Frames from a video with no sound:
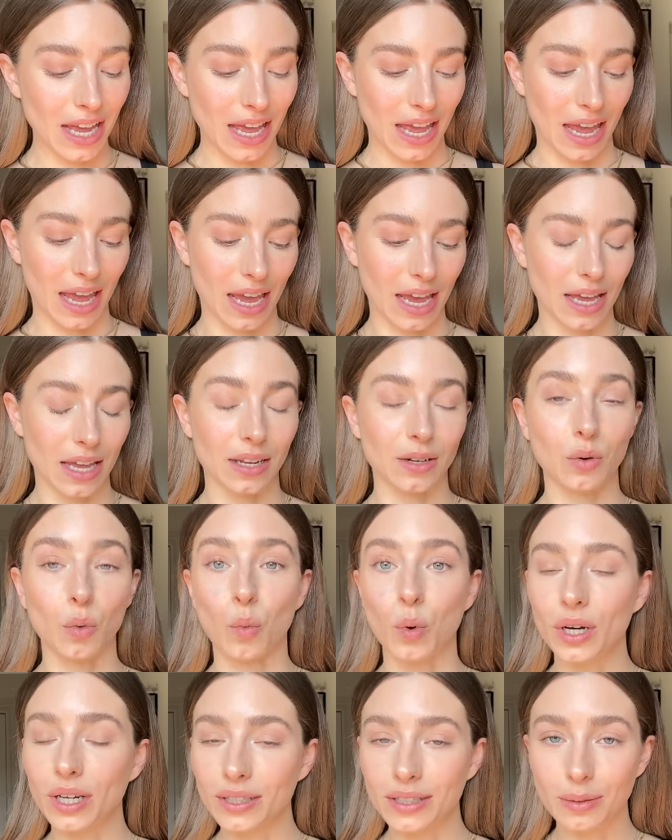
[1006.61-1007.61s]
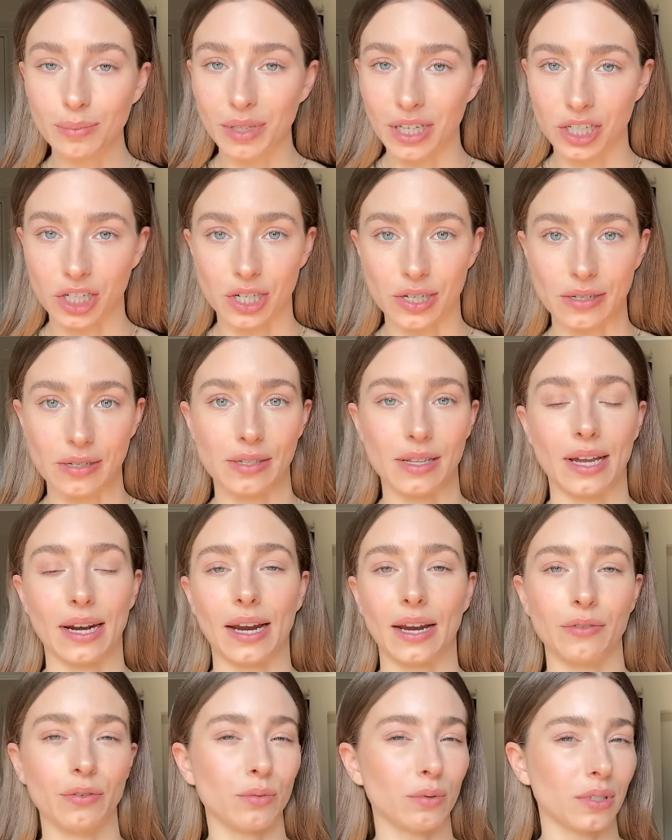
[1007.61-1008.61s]
And one of the blushes that
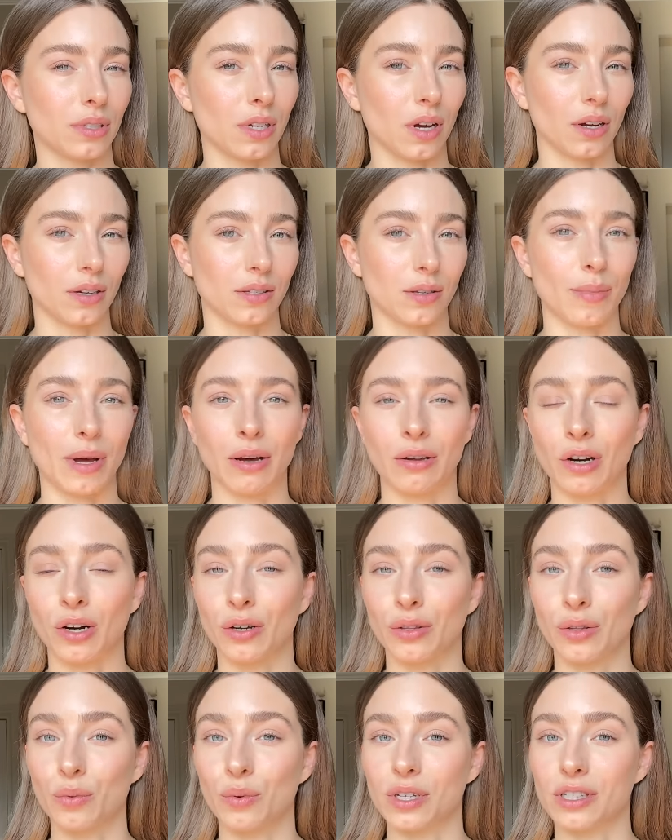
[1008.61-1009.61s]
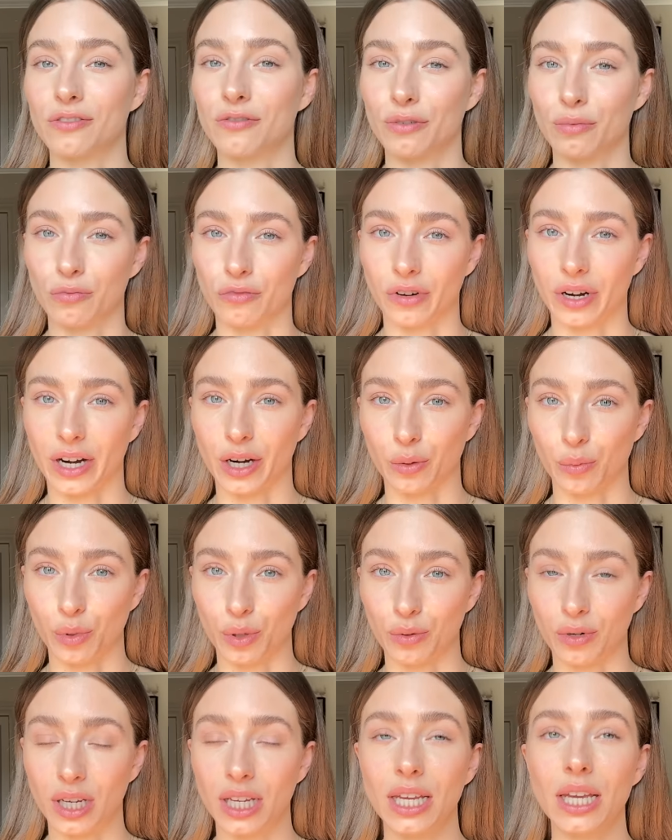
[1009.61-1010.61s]
everyone talks about are the ones from Rare
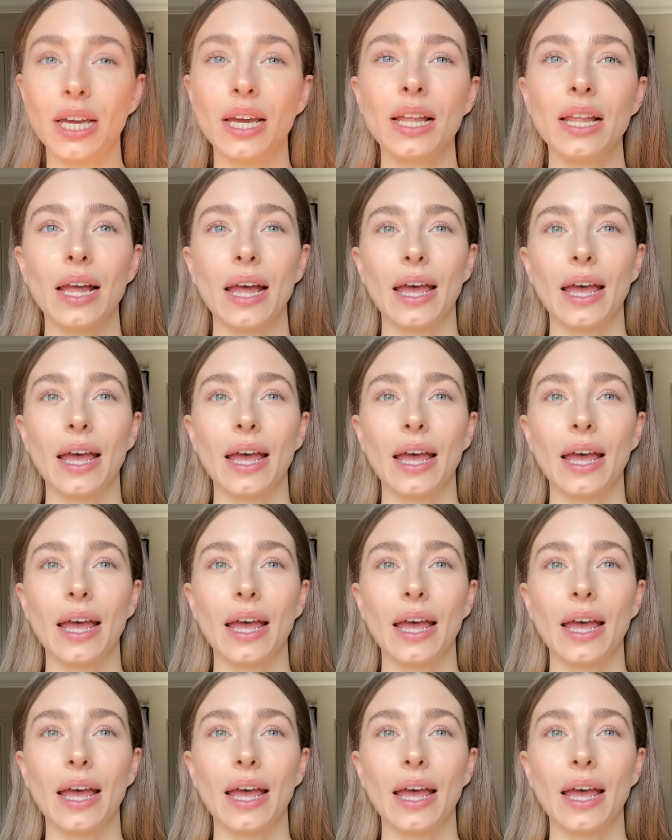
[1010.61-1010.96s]
Beauty.